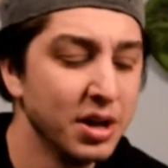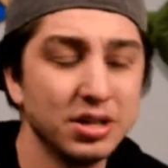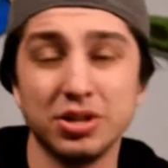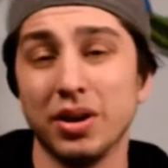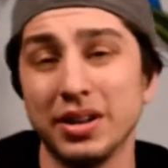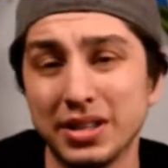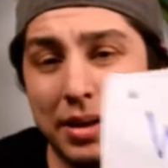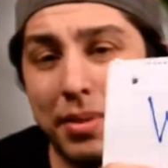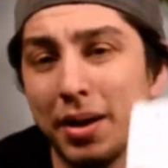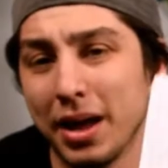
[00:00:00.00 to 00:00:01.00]
So
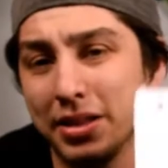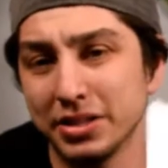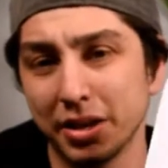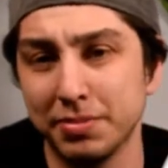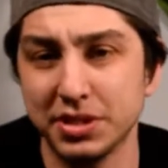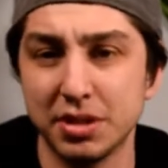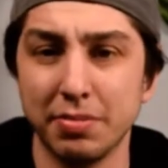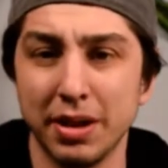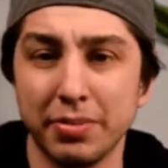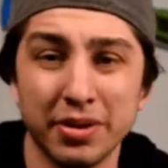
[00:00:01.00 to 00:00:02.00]
anytime I have these like pieces of
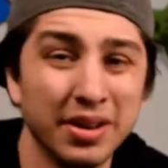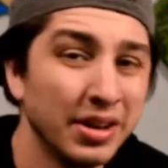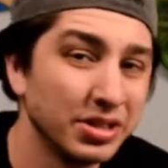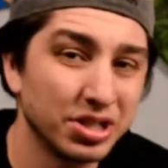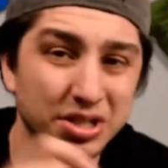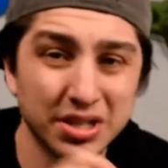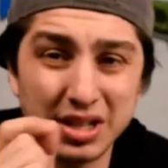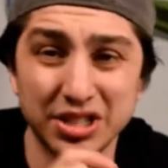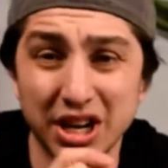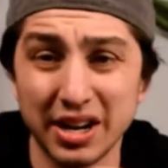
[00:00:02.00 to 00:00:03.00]
paper, it's just because
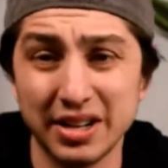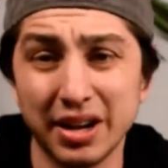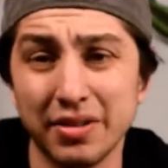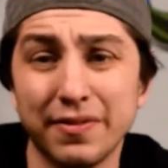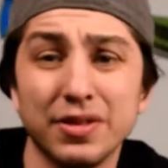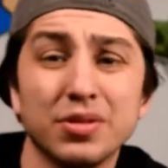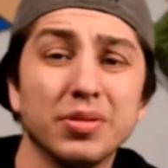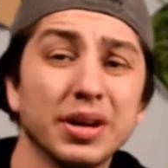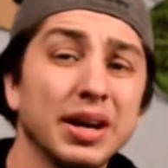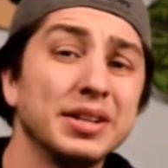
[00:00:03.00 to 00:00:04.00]
I jotted down a few
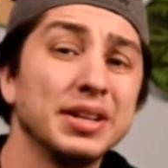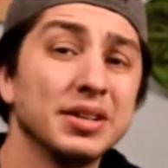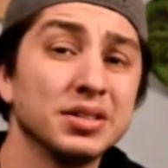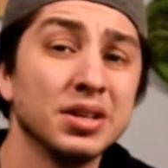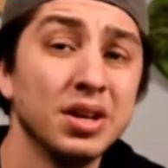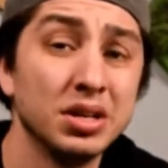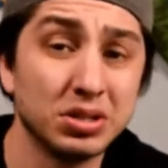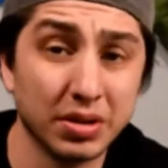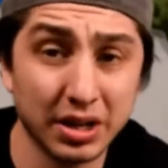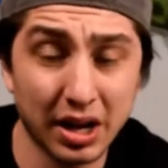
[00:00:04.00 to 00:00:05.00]
quick ideas
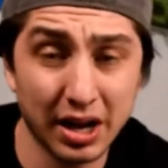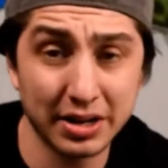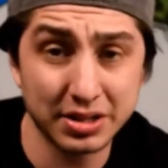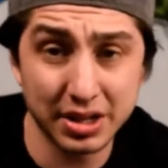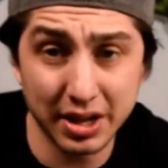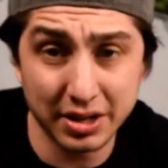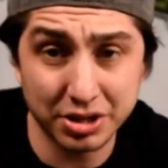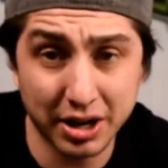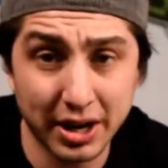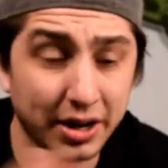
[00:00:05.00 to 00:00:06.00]
so I can kind of stay on
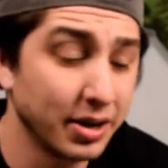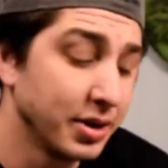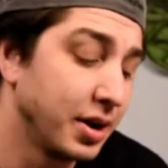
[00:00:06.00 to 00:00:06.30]
track.